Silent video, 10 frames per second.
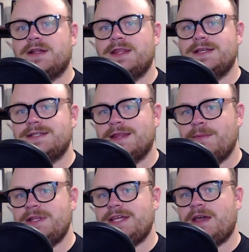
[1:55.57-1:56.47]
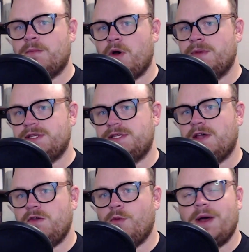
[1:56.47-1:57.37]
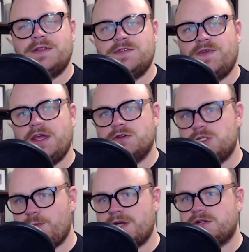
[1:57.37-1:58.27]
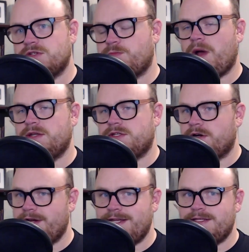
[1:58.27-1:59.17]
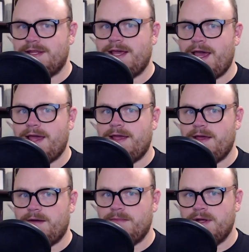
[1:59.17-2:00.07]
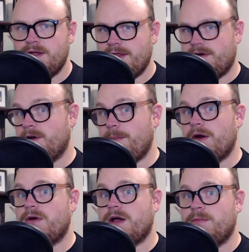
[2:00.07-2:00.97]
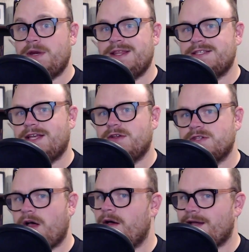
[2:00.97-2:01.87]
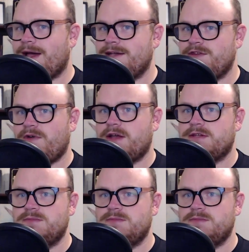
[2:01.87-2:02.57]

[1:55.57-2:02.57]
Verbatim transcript: list, let me take a moment to tell you about this video's special sponsor, Into the AM. They're an apparel company that sells all kinds of awesome